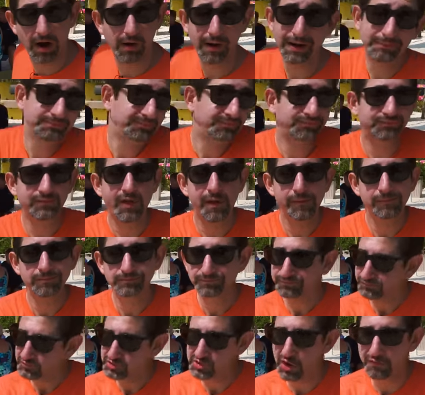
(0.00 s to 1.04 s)
All right,
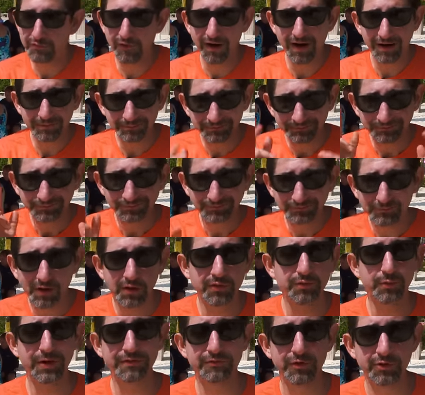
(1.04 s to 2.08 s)
so far,
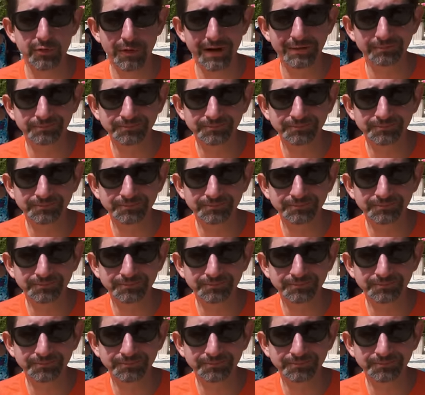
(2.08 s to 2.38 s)
three for three.